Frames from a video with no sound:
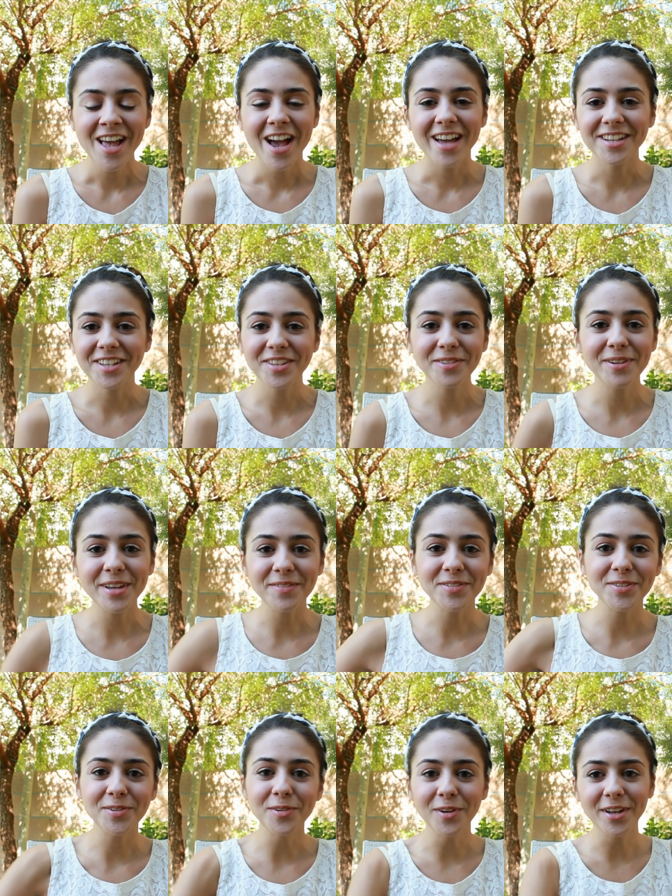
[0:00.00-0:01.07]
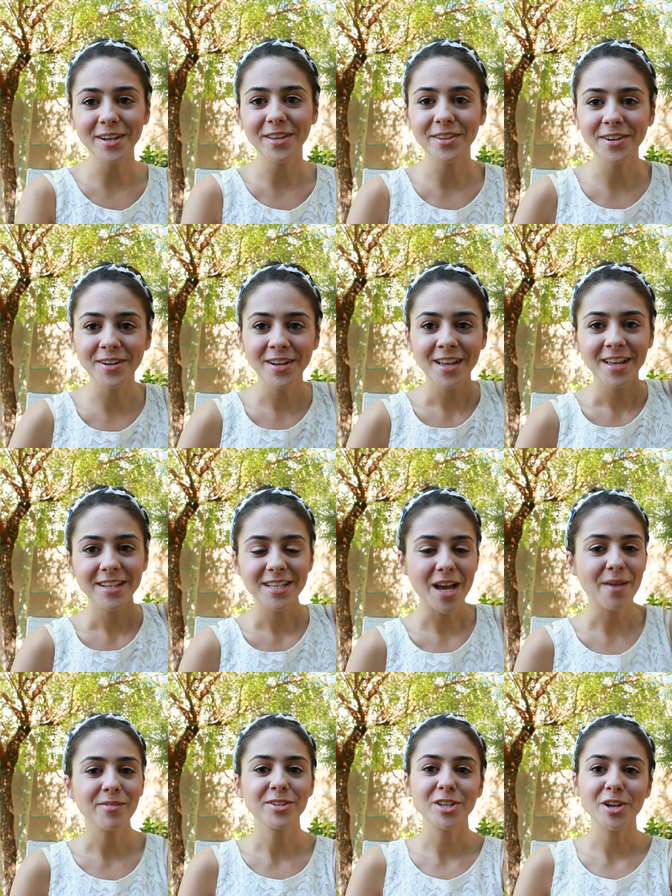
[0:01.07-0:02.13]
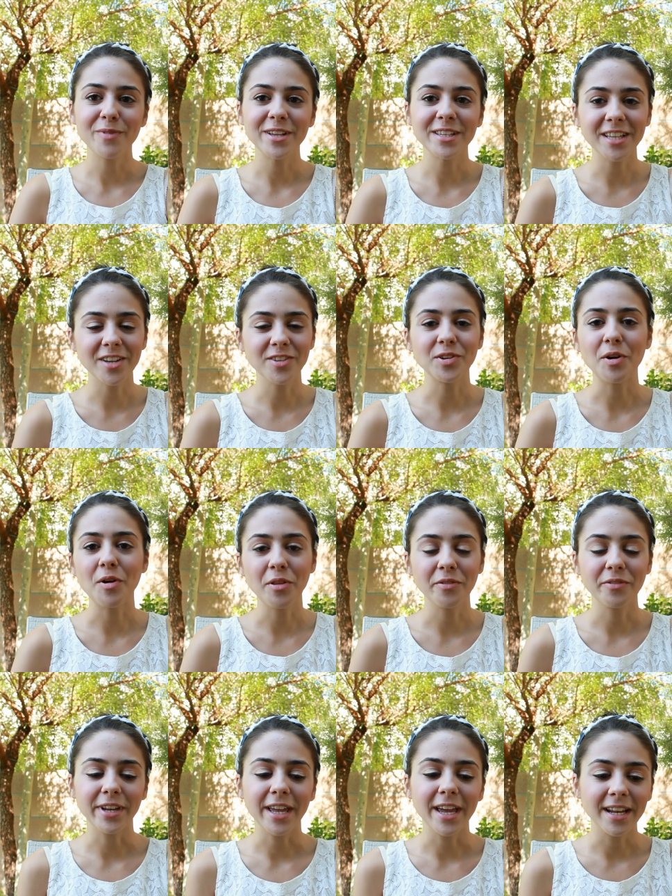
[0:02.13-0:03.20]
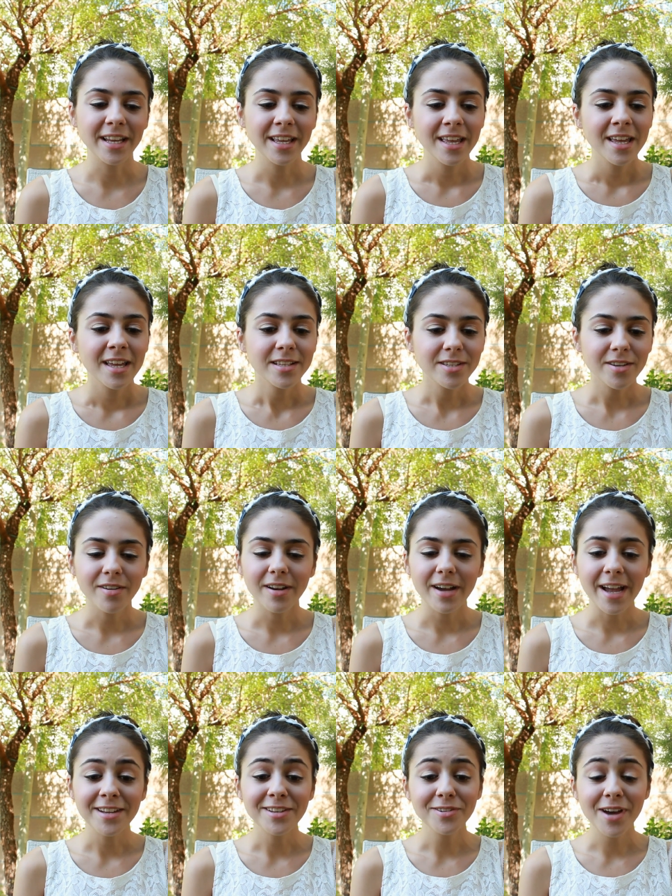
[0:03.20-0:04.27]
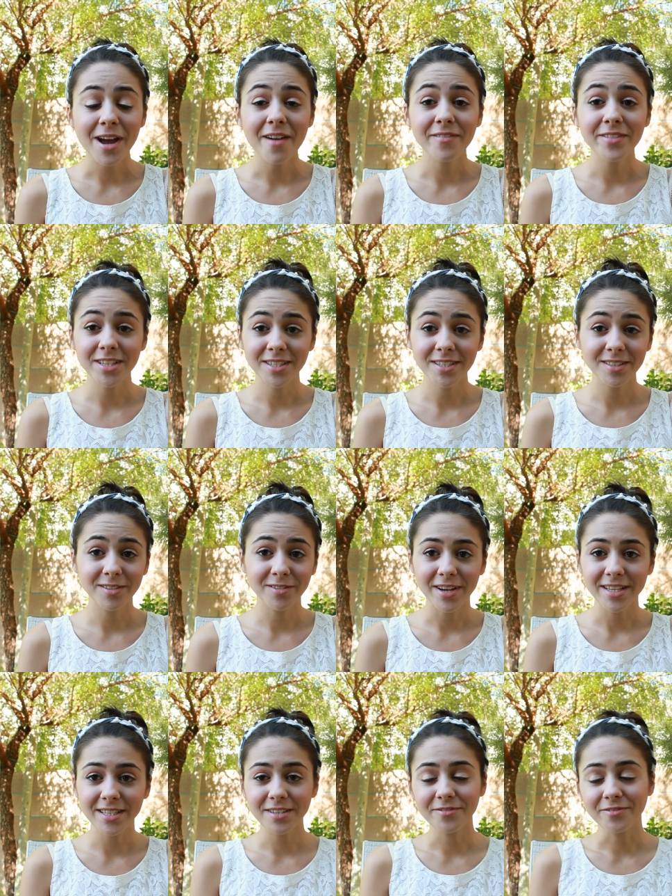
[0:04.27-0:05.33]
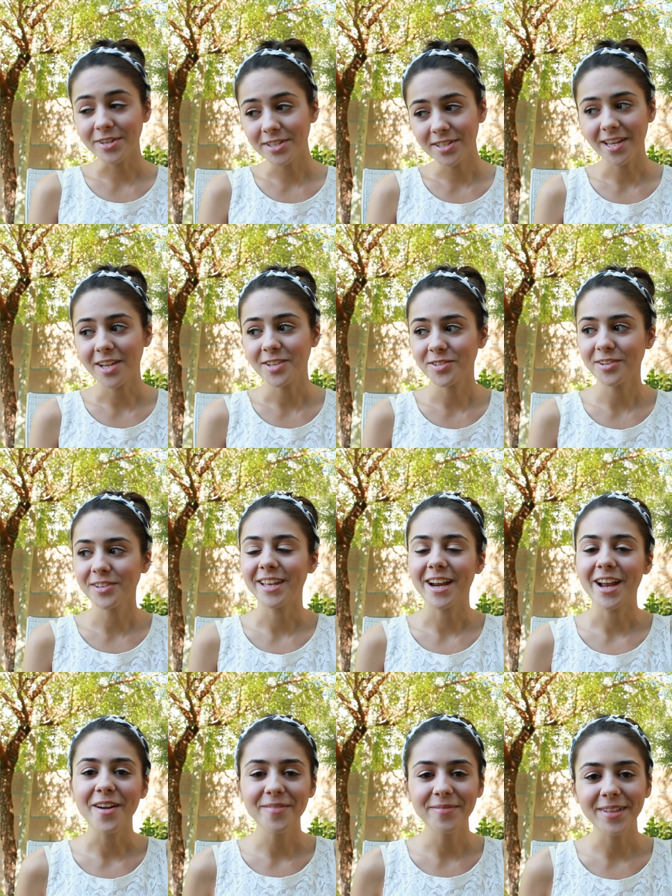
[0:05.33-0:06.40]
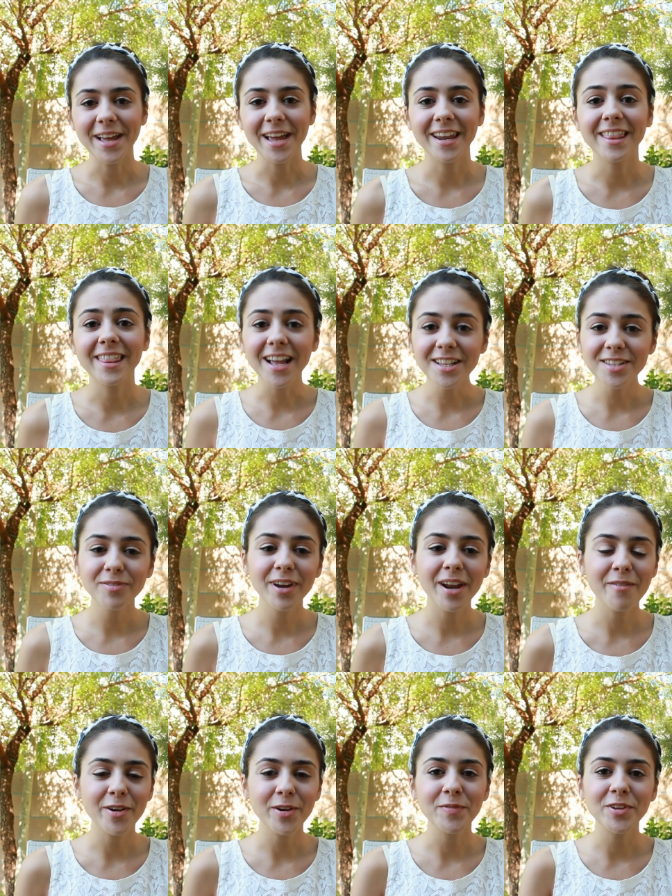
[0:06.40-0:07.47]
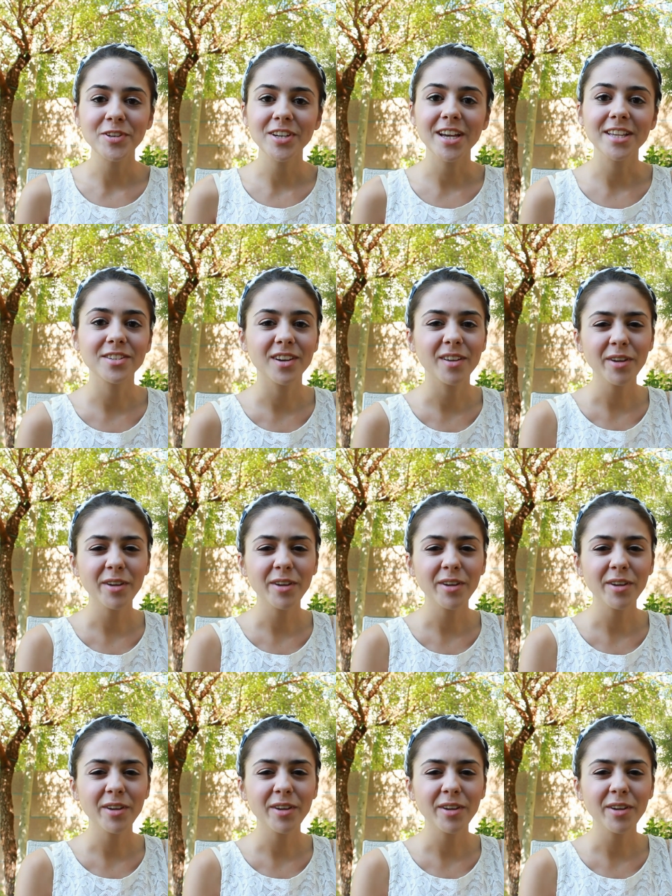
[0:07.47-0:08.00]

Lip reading: another week of school, another time to start my schedule all over again. So I do have this crazy freak schedule that I have planned, and that's what I recommend you guys do. I